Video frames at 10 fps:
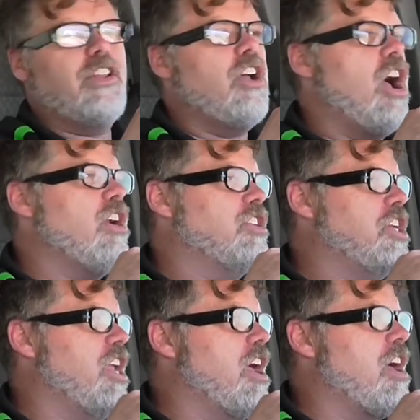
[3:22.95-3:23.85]
the daughter,
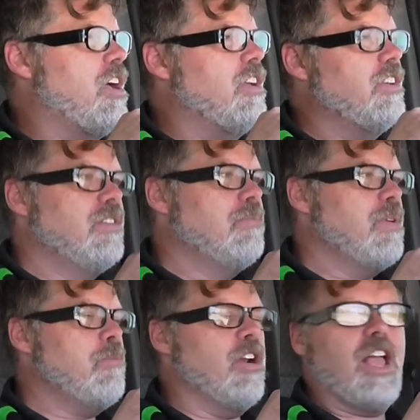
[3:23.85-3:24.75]
she, uh,
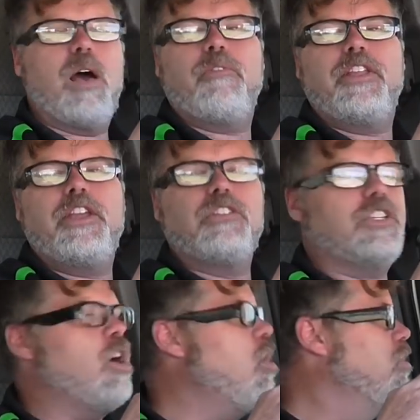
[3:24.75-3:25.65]
remember a couple
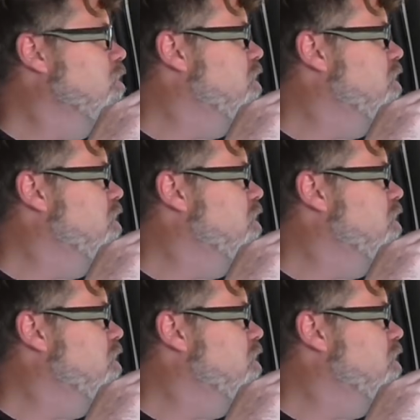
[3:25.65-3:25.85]
videos ago?